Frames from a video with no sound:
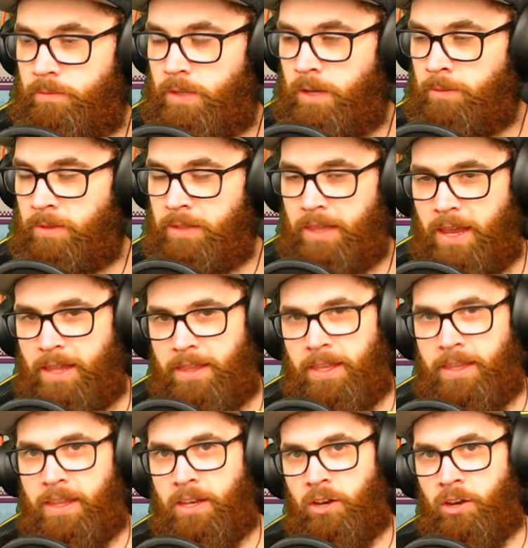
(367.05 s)
I'm glad that
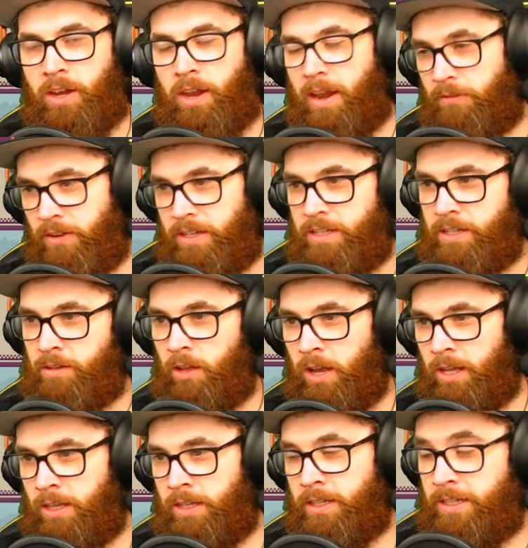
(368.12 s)
they don't, every single
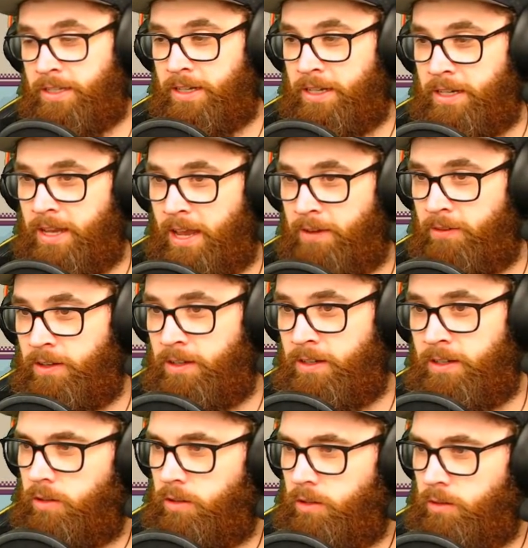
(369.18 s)
island doesn't need to have it.
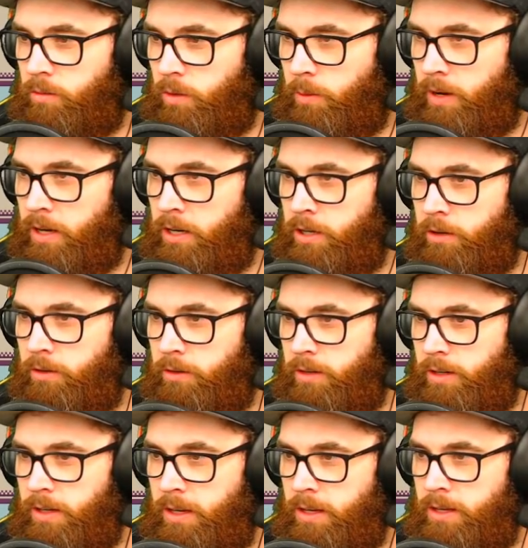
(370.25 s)
What we're going to do
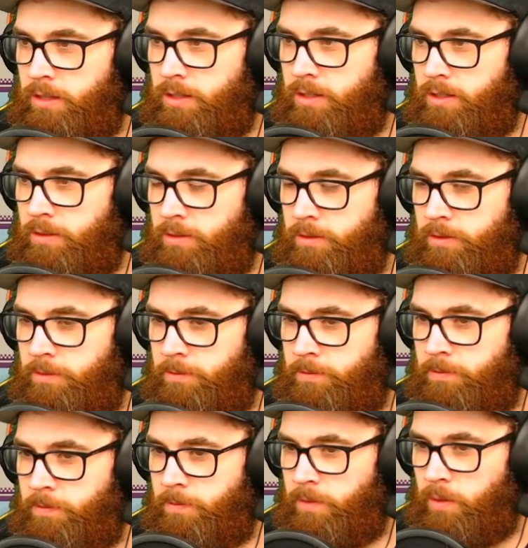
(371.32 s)
is
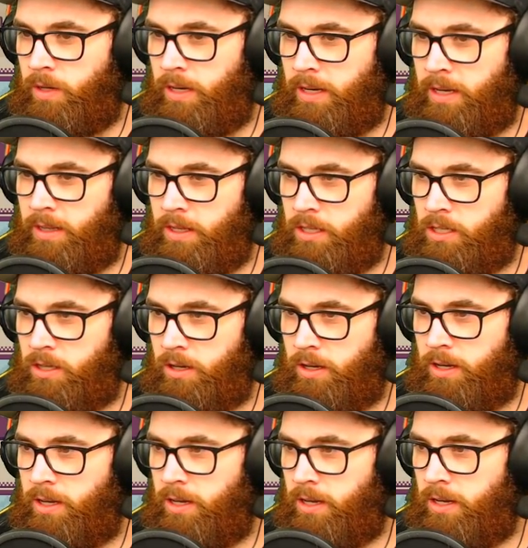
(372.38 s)
we're going to get this guy
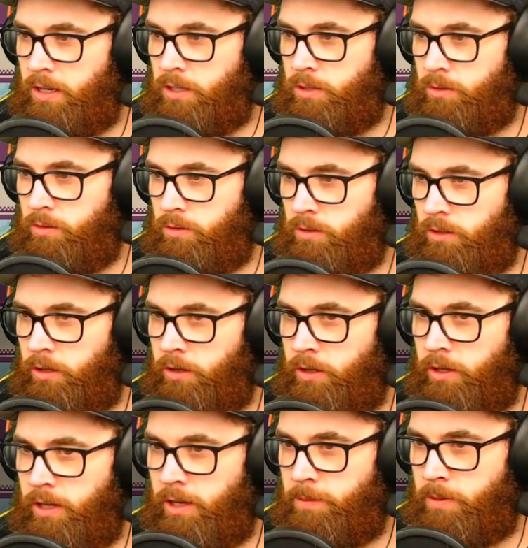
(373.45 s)
here to load
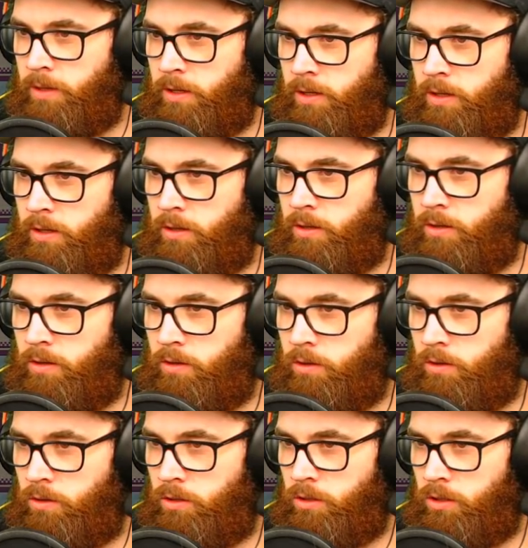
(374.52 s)
up
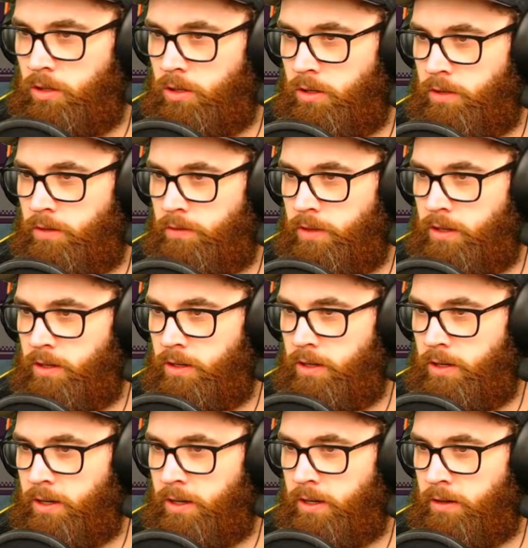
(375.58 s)
all of the
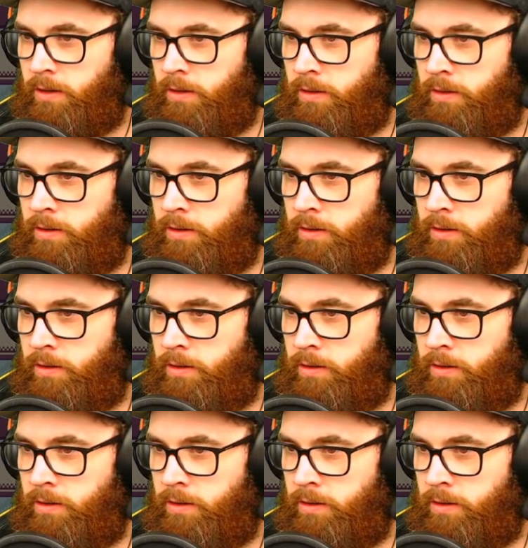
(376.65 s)
iron.